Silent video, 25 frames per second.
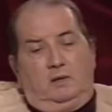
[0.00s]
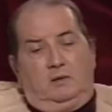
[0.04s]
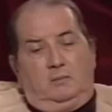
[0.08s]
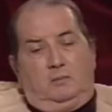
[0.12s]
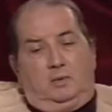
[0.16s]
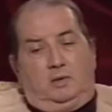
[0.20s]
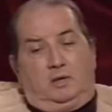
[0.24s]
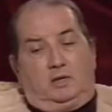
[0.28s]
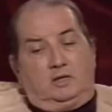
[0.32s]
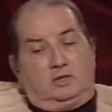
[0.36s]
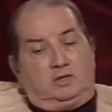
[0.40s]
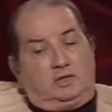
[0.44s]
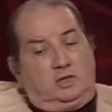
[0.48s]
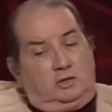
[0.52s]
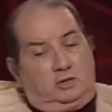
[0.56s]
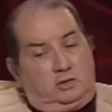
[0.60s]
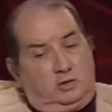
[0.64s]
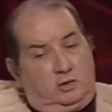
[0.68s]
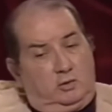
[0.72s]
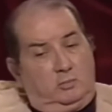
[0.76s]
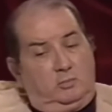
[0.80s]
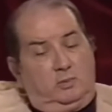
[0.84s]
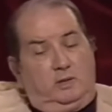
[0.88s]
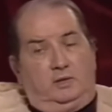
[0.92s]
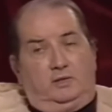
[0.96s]
because she
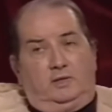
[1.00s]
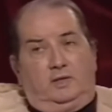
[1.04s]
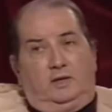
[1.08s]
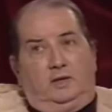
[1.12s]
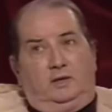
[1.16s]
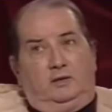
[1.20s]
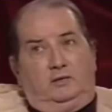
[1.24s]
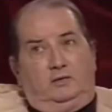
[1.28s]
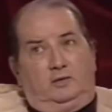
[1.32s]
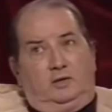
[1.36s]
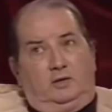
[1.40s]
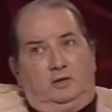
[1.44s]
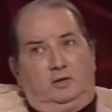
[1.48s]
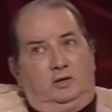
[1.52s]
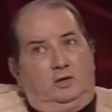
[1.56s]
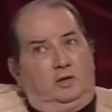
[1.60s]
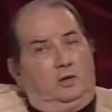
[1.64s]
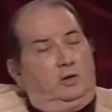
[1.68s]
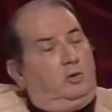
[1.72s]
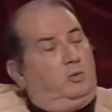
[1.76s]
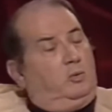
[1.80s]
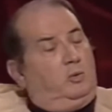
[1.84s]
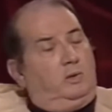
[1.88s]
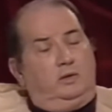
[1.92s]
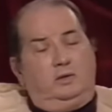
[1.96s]
told me things that
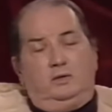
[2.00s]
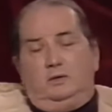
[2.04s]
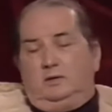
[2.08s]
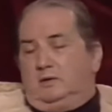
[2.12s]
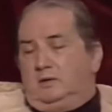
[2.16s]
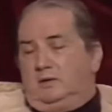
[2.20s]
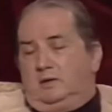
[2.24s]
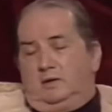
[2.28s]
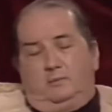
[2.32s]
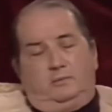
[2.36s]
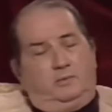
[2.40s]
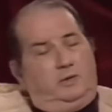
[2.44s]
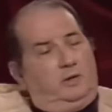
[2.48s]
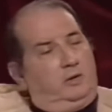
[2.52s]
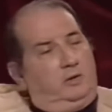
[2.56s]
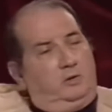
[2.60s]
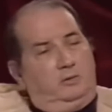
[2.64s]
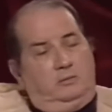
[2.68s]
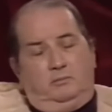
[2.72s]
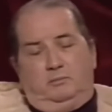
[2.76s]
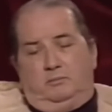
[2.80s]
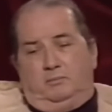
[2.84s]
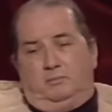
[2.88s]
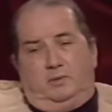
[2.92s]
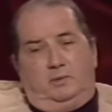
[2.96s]
no one could have
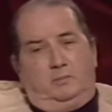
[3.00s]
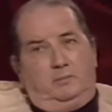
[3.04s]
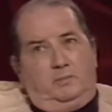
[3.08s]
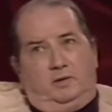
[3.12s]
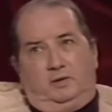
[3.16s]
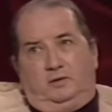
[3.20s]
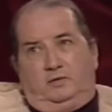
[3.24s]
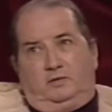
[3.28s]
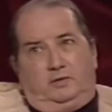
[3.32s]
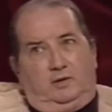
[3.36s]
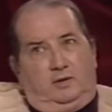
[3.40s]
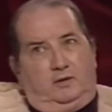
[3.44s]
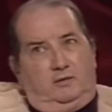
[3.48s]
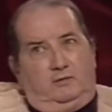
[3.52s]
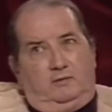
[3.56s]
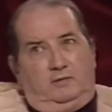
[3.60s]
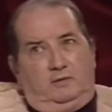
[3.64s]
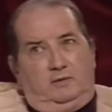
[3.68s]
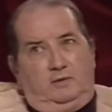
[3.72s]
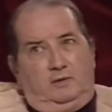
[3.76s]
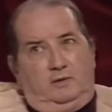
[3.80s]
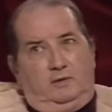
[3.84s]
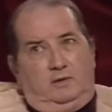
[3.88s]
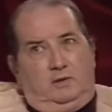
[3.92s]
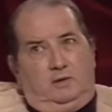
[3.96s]
known but myself.
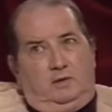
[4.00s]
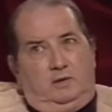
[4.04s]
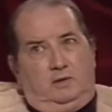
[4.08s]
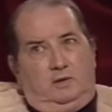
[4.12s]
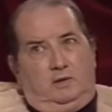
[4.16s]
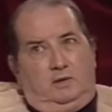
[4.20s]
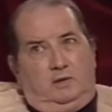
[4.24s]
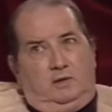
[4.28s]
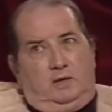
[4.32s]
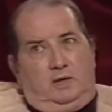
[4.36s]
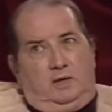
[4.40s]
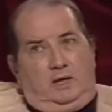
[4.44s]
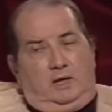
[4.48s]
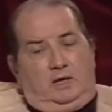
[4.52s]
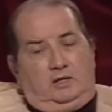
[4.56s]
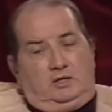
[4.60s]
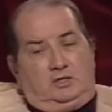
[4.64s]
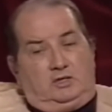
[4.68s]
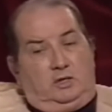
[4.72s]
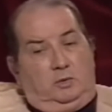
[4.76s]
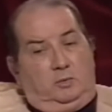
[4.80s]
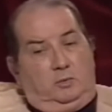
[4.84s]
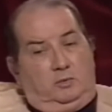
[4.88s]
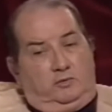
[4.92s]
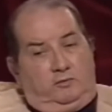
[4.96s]
And
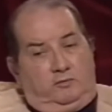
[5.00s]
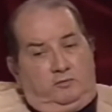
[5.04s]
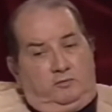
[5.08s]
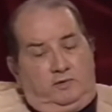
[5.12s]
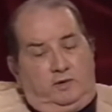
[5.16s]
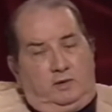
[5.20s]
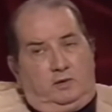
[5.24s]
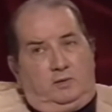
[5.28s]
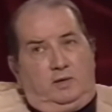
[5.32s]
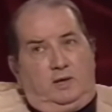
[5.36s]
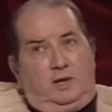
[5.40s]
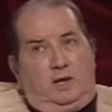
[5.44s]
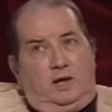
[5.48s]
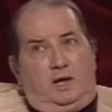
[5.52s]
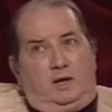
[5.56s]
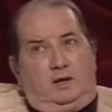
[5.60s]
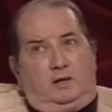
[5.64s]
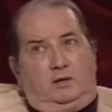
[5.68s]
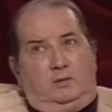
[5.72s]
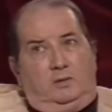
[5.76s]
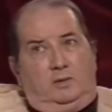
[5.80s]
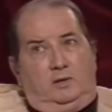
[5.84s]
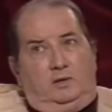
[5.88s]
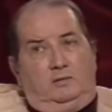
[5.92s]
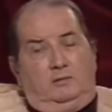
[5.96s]
she was very
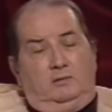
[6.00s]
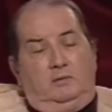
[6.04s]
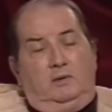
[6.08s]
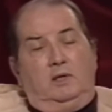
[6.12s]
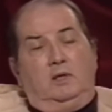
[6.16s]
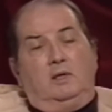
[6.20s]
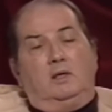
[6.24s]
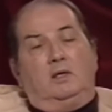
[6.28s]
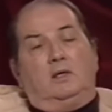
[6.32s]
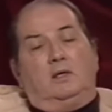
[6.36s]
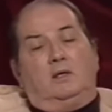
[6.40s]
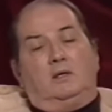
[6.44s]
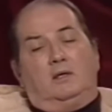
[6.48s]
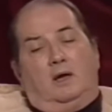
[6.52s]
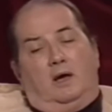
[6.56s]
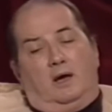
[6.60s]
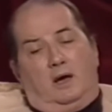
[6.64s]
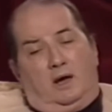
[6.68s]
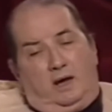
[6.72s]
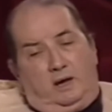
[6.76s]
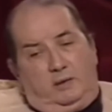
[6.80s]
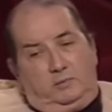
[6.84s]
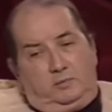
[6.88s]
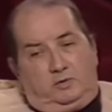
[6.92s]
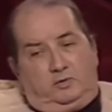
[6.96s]
accurate.
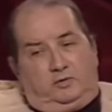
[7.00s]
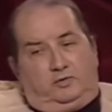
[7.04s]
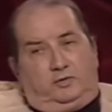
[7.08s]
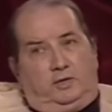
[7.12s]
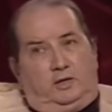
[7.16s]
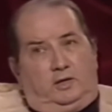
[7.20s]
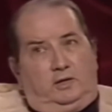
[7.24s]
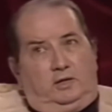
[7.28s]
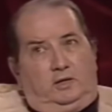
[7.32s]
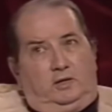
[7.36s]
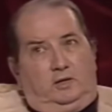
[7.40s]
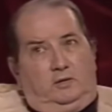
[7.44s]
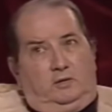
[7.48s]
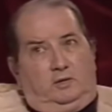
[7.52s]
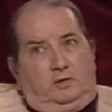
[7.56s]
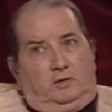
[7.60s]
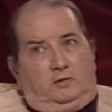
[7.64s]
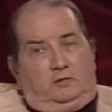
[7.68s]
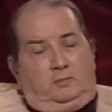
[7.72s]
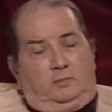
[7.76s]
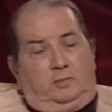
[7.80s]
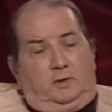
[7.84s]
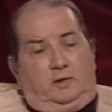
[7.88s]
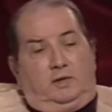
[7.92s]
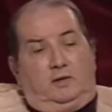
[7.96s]
I'm just telling you
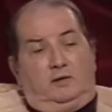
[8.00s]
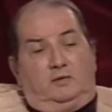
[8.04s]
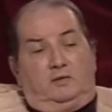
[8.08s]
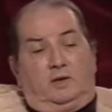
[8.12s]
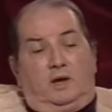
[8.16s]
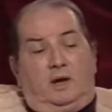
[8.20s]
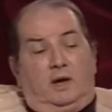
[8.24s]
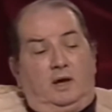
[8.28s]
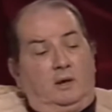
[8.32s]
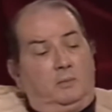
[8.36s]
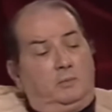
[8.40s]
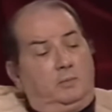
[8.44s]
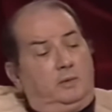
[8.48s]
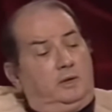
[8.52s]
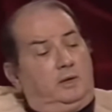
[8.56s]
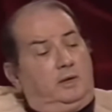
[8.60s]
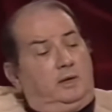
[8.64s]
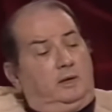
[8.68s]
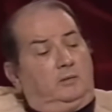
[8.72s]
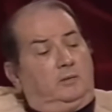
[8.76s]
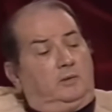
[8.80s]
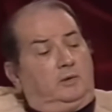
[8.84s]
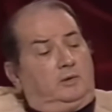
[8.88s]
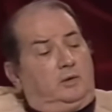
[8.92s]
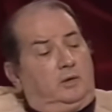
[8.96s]
this because I
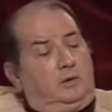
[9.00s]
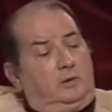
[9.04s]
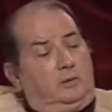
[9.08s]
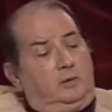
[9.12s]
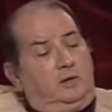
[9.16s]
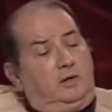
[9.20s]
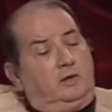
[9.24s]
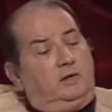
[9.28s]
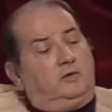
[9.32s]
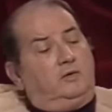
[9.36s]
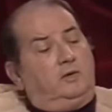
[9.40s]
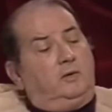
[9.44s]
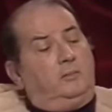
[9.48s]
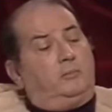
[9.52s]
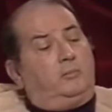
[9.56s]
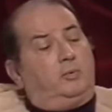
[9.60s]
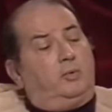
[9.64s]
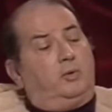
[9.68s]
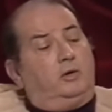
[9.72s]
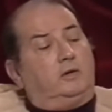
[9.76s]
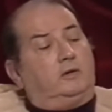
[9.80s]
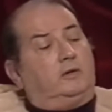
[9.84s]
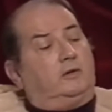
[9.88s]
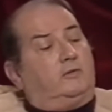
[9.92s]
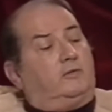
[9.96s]
believe that there is, in
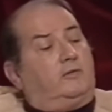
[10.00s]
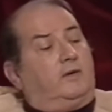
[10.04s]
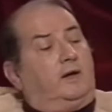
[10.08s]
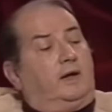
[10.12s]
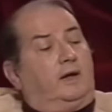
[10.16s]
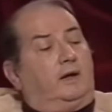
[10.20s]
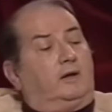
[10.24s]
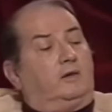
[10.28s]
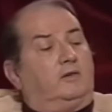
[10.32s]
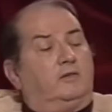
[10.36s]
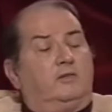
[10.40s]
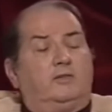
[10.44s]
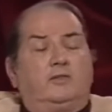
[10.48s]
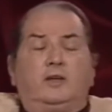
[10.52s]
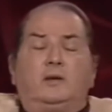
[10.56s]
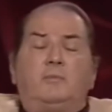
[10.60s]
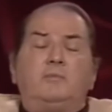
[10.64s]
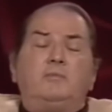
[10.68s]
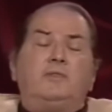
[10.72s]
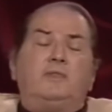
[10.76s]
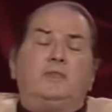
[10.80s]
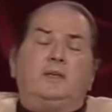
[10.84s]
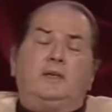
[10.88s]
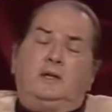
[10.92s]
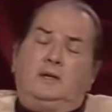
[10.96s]
point of fact,
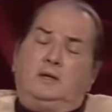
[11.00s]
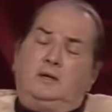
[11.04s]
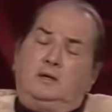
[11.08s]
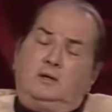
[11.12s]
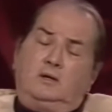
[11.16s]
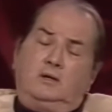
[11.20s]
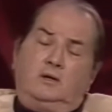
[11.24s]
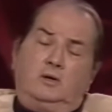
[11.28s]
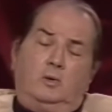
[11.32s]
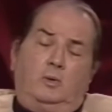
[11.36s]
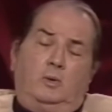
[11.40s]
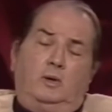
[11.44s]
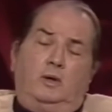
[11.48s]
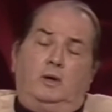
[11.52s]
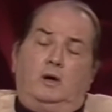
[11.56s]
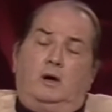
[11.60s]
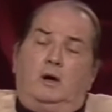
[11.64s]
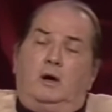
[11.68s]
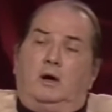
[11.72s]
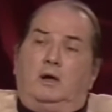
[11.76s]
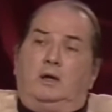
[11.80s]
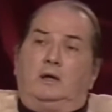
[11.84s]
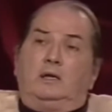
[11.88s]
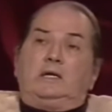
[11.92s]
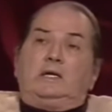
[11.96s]
something going
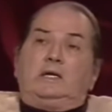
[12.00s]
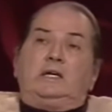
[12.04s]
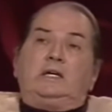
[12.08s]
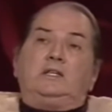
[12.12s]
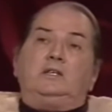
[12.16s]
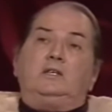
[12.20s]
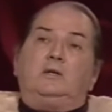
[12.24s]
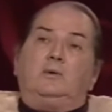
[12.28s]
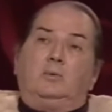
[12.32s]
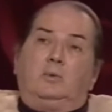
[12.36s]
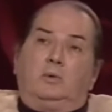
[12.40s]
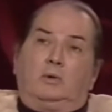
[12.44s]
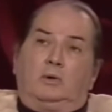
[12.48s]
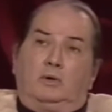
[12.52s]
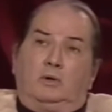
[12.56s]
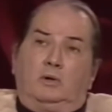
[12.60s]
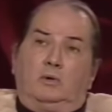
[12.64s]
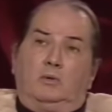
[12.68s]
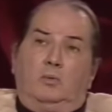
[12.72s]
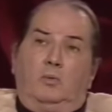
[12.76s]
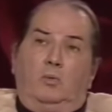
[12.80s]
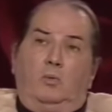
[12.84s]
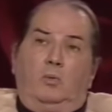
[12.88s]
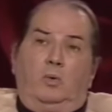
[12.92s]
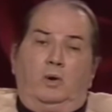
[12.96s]
on in the
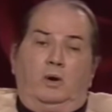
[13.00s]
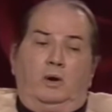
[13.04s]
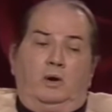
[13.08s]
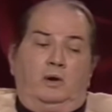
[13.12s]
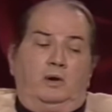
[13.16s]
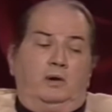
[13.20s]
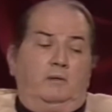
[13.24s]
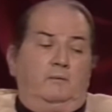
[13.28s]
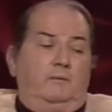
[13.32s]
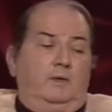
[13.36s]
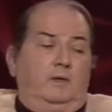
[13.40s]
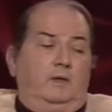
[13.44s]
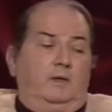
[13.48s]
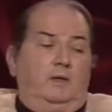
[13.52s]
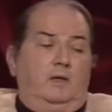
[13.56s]
world where,